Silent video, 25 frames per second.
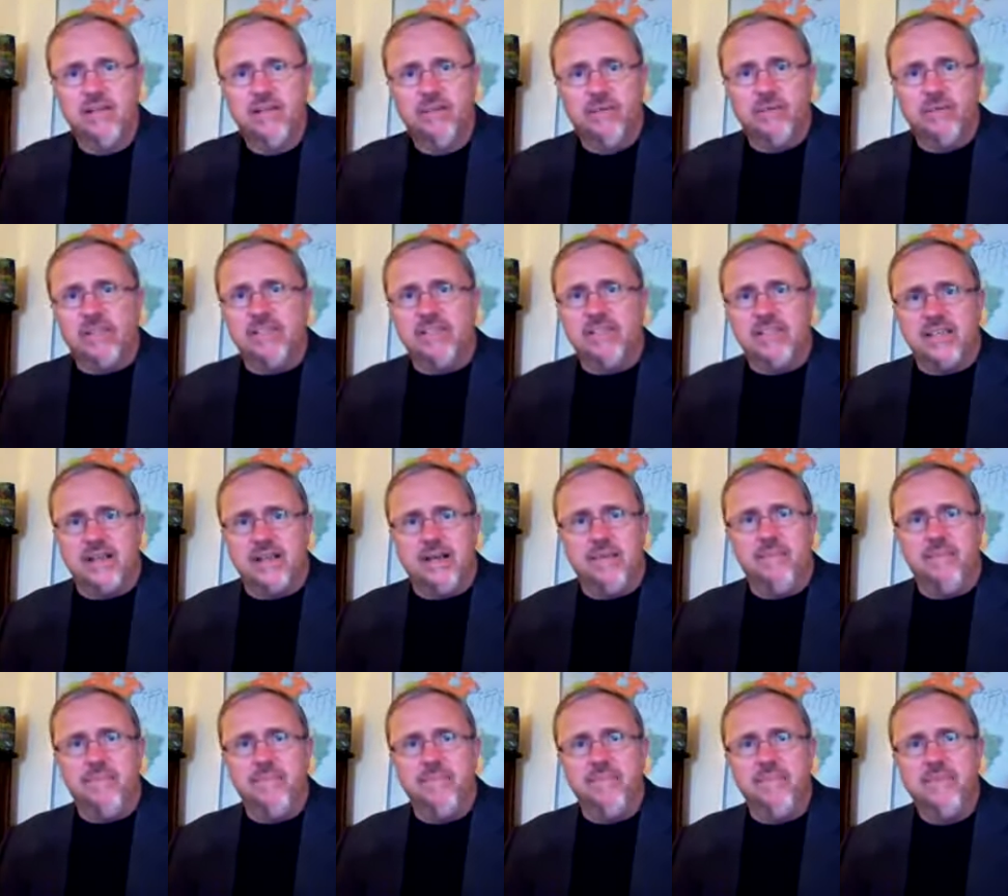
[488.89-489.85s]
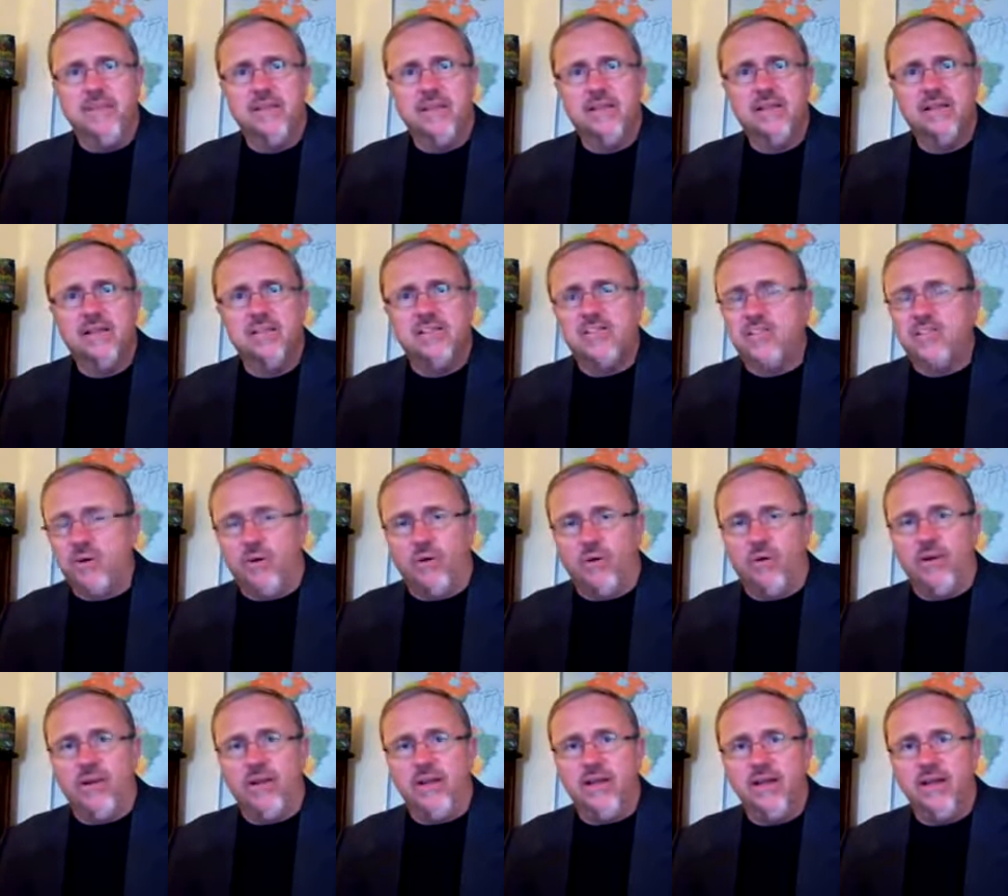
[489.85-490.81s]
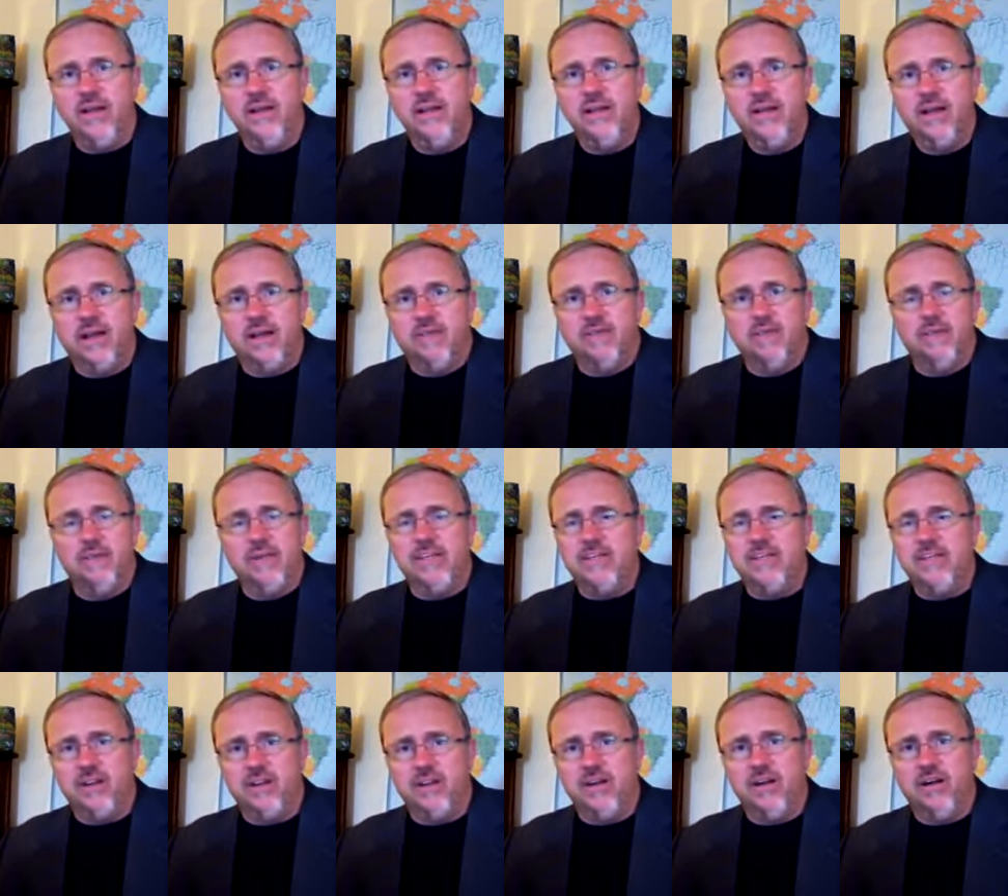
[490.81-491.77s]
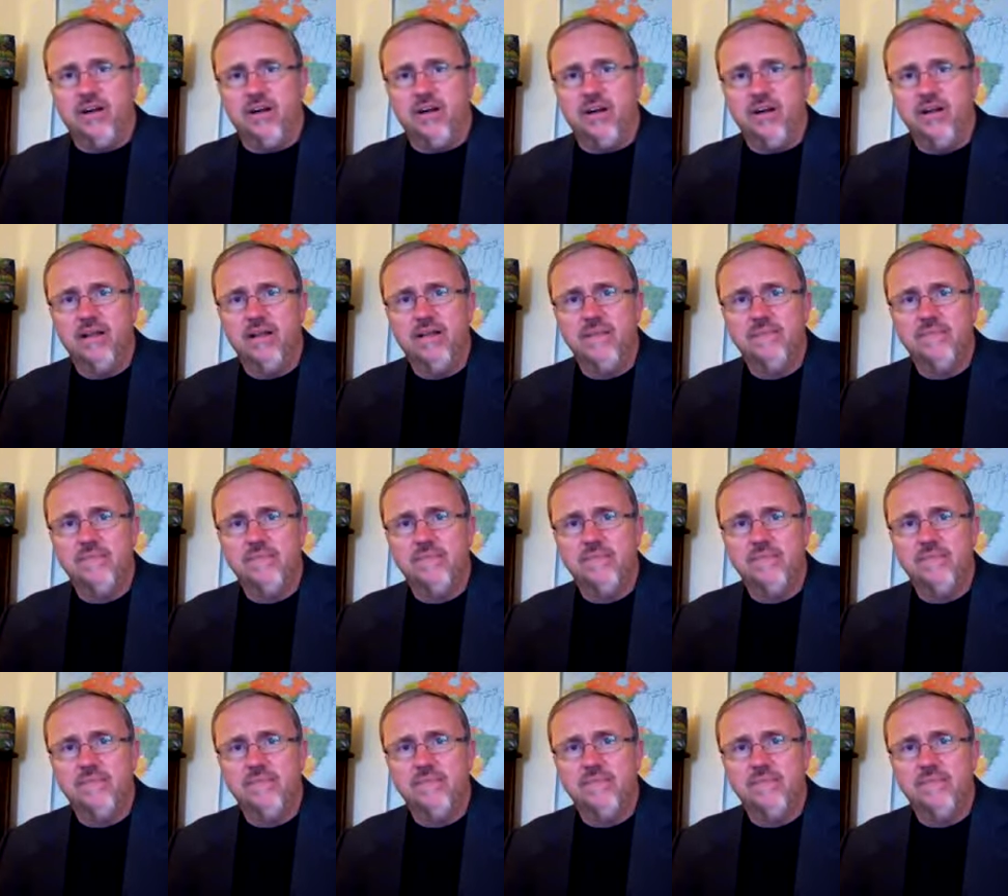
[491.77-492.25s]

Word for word: with some story of a return